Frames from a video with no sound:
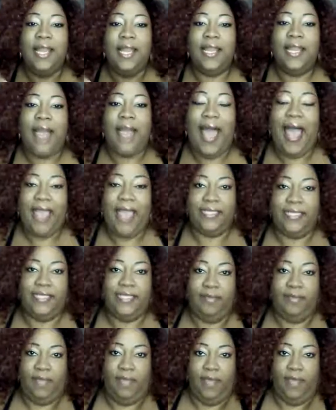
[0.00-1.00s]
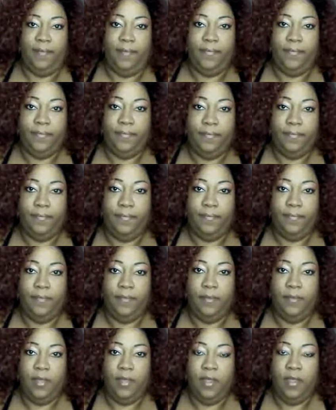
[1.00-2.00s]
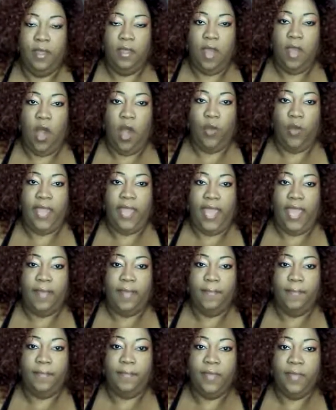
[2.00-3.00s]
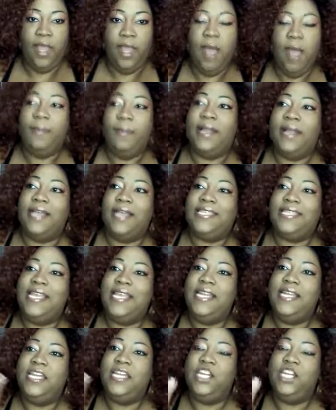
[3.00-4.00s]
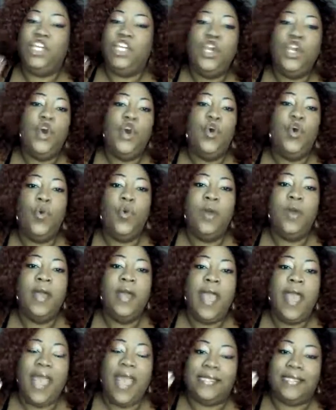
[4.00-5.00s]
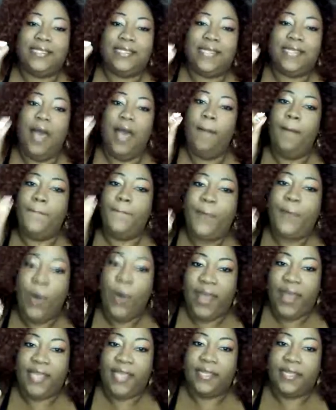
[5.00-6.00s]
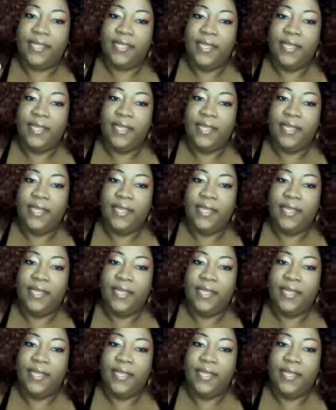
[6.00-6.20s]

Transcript: lied to me. Okay? Because he knew at some point